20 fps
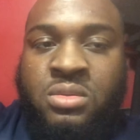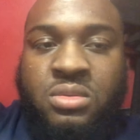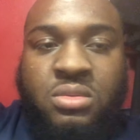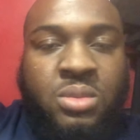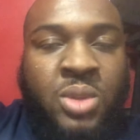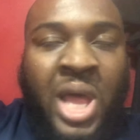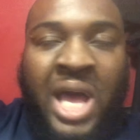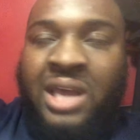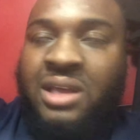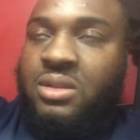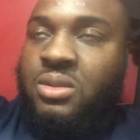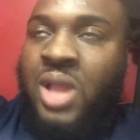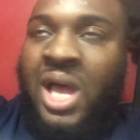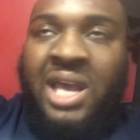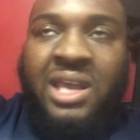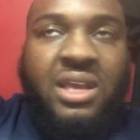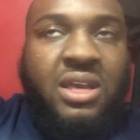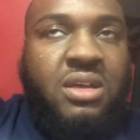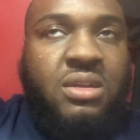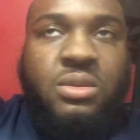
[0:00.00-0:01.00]

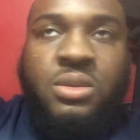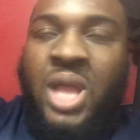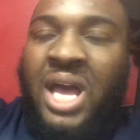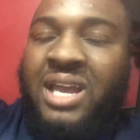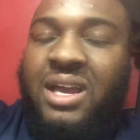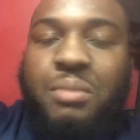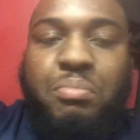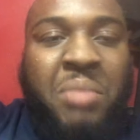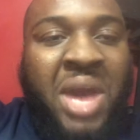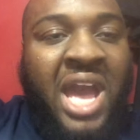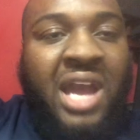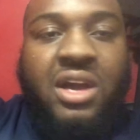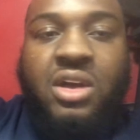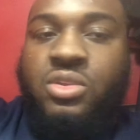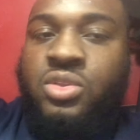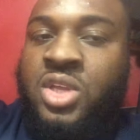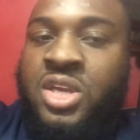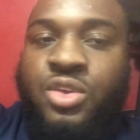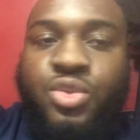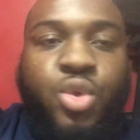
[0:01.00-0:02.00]
Like Mac
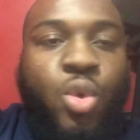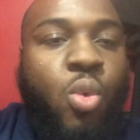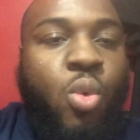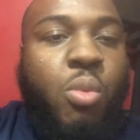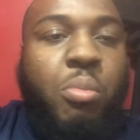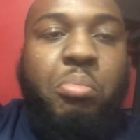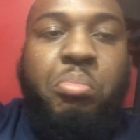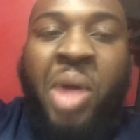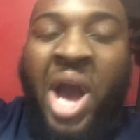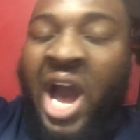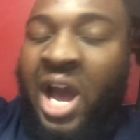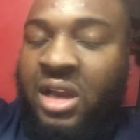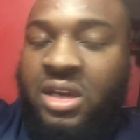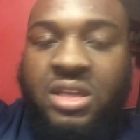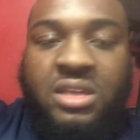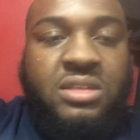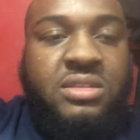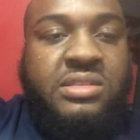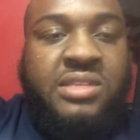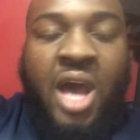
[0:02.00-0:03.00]
Lethal
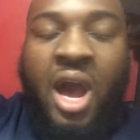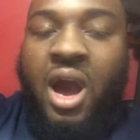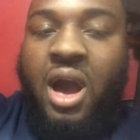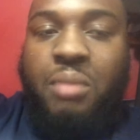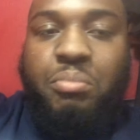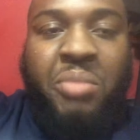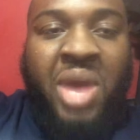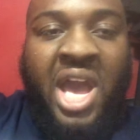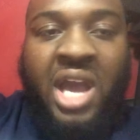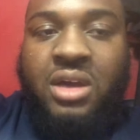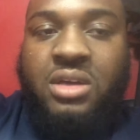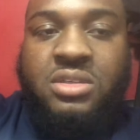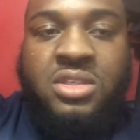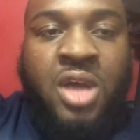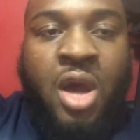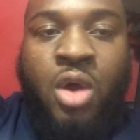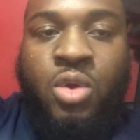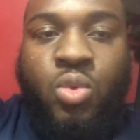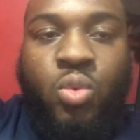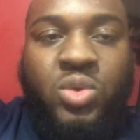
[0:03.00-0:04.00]
bodied Tom
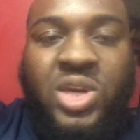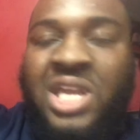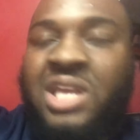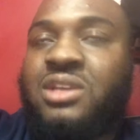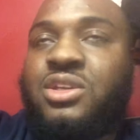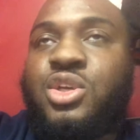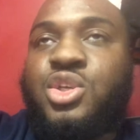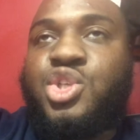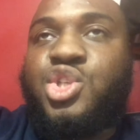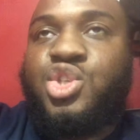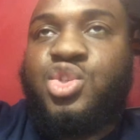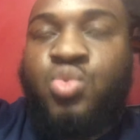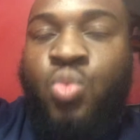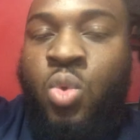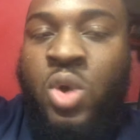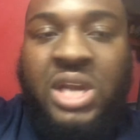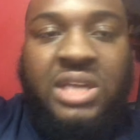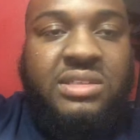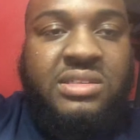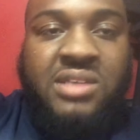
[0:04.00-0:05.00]
Macdonald. He
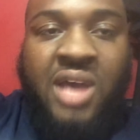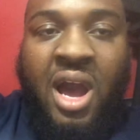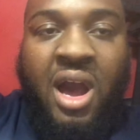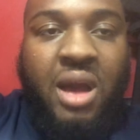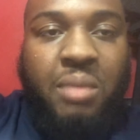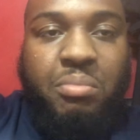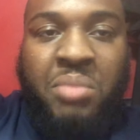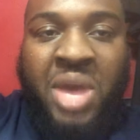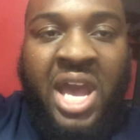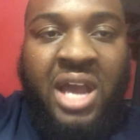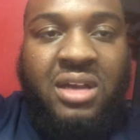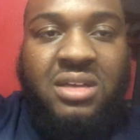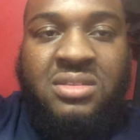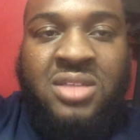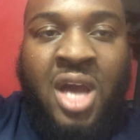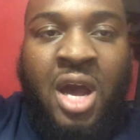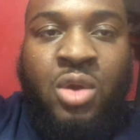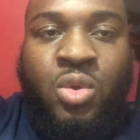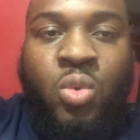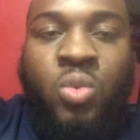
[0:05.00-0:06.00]
destroyed Tom
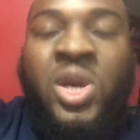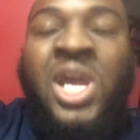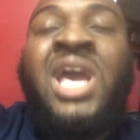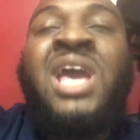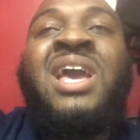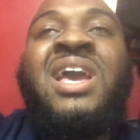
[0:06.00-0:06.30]
Macdonald.